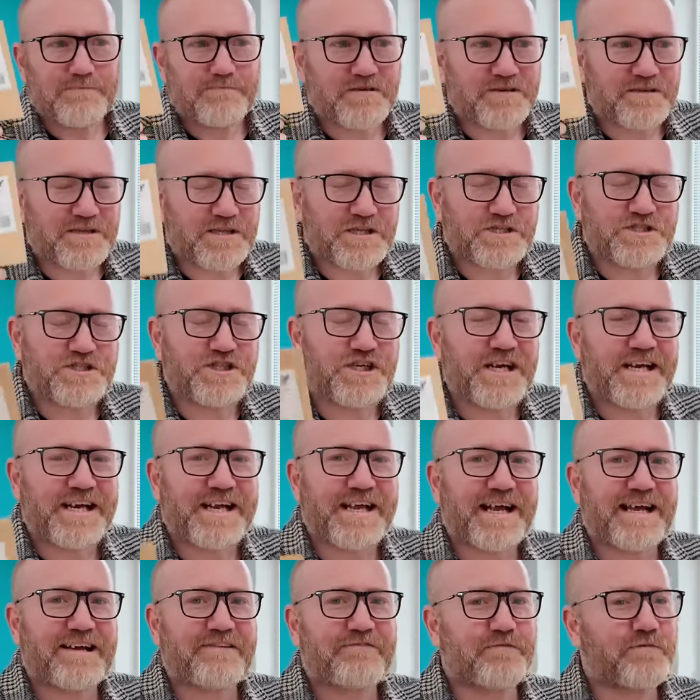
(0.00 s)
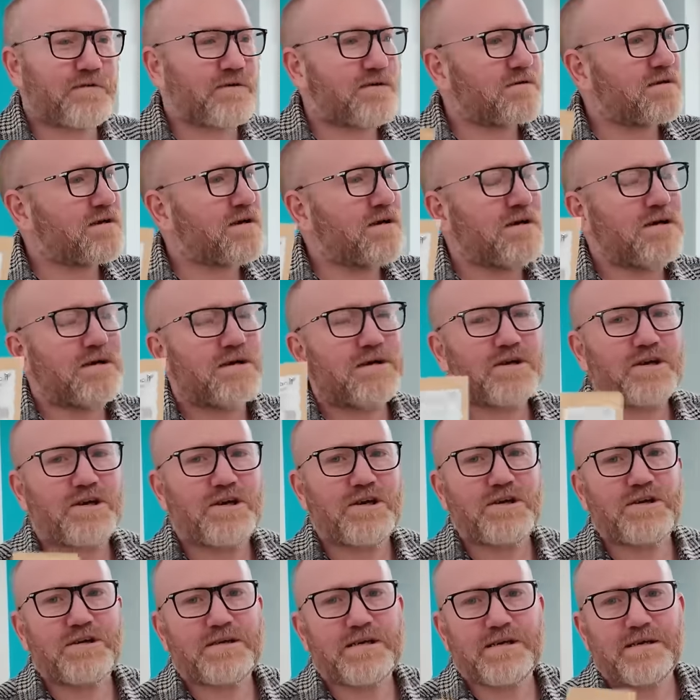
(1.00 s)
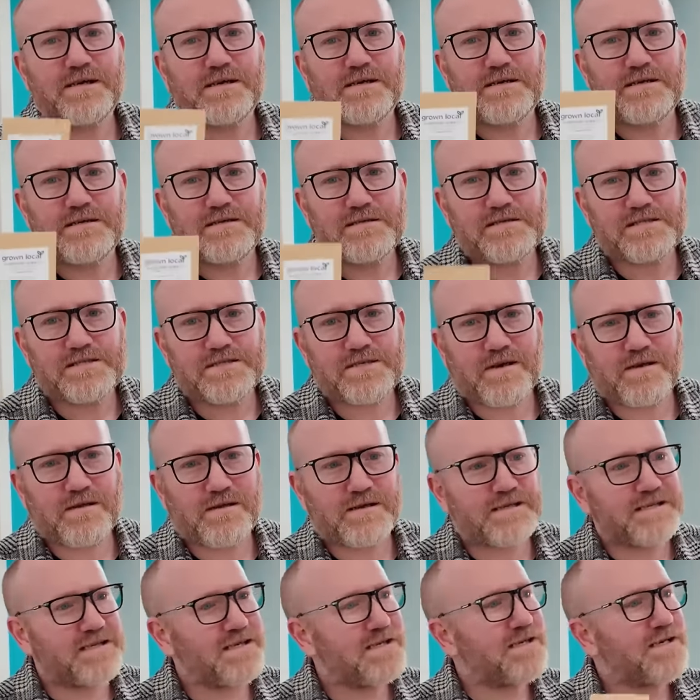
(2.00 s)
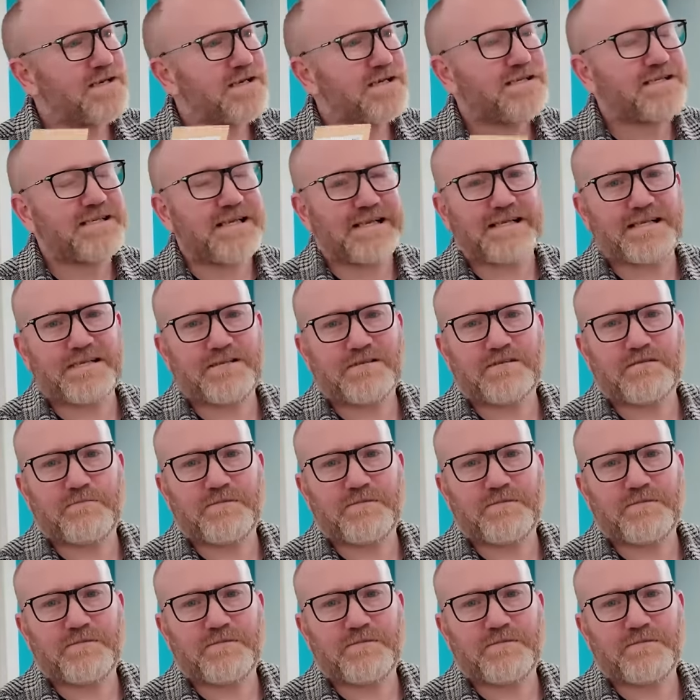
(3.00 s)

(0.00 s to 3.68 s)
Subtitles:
But the Genie F1, good, solid, decent